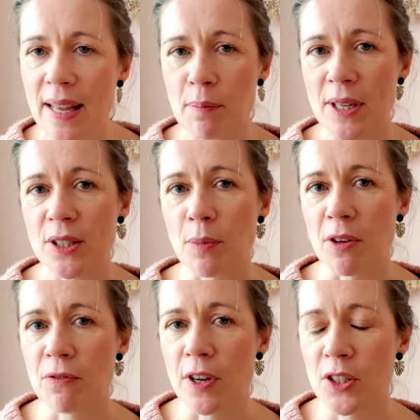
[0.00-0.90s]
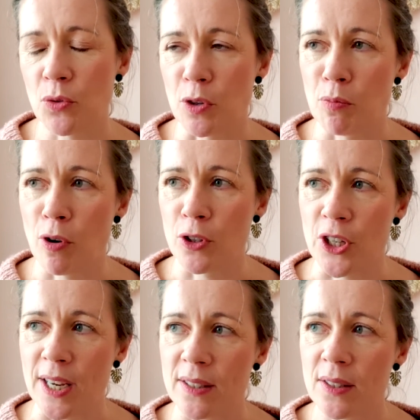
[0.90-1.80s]
led me to my first real
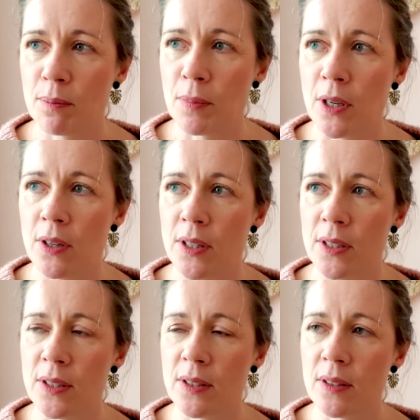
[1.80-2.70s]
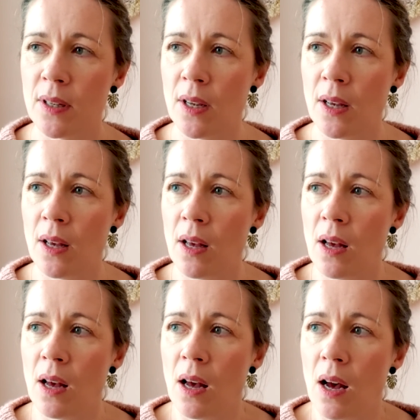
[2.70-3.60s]
project, because
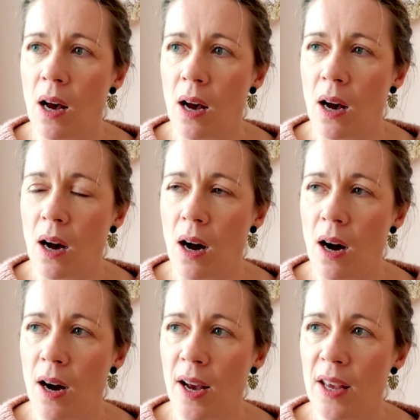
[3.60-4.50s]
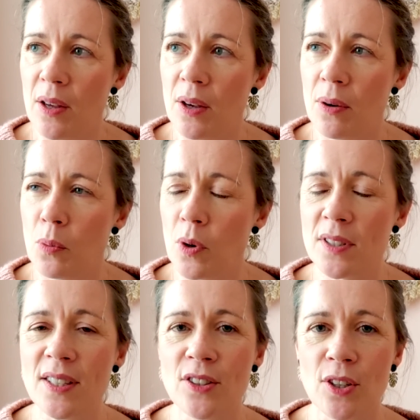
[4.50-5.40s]
I
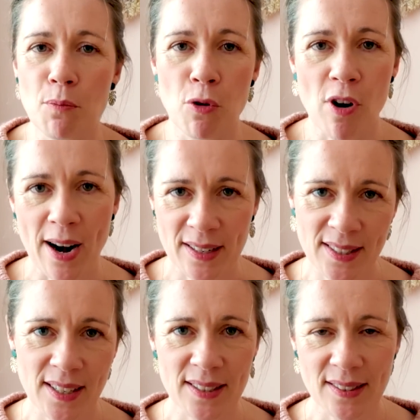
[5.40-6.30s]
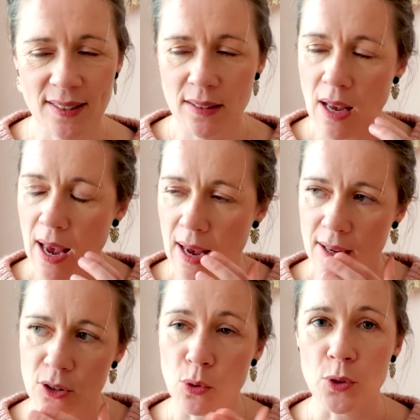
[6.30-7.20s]
wanted to practice,
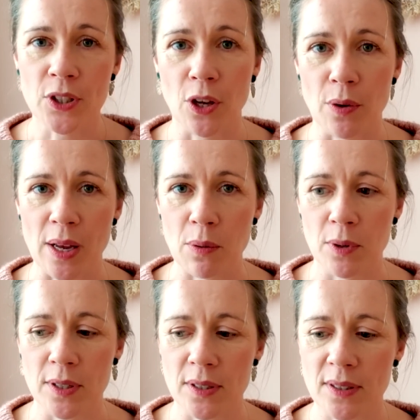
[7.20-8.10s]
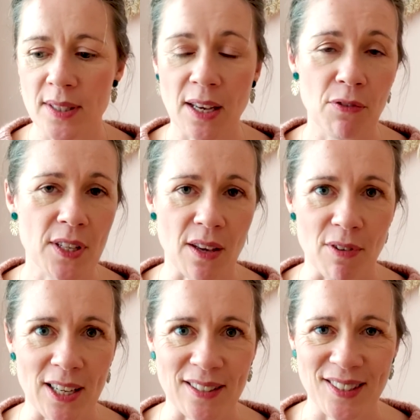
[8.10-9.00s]
and also it was gift
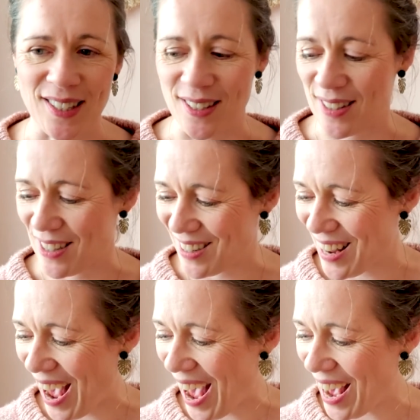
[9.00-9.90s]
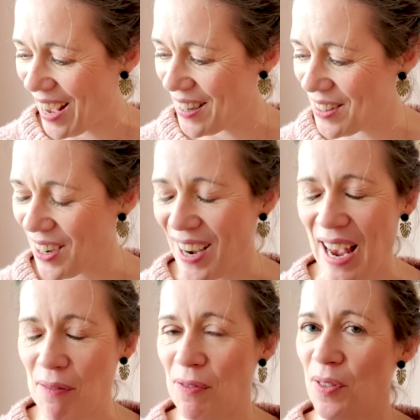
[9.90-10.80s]
giving season. And I
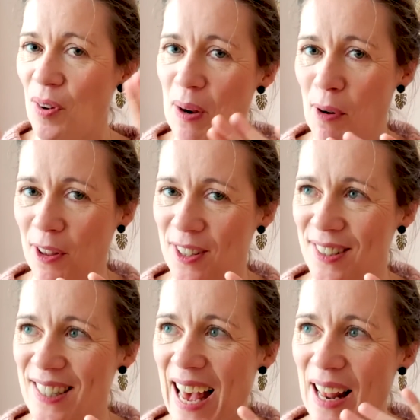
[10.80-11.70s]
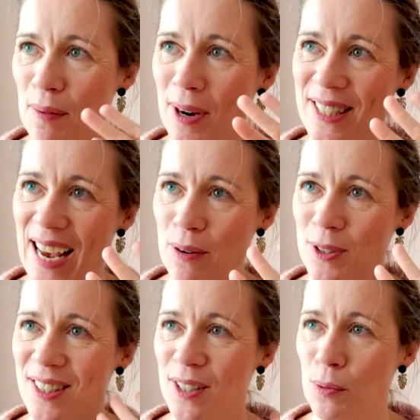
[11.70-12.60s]
have 3 brothers, and my dad
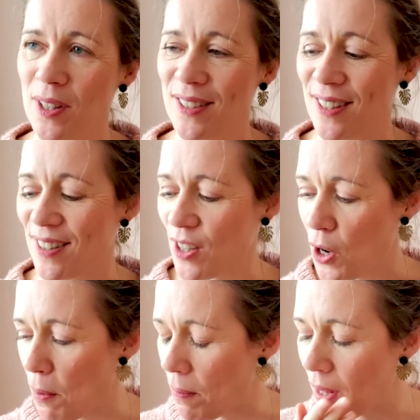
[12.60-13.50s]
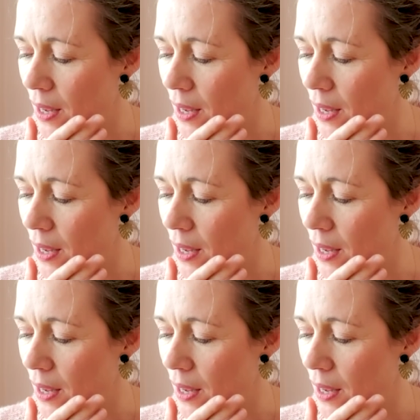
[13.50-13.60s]
was still with us at the time.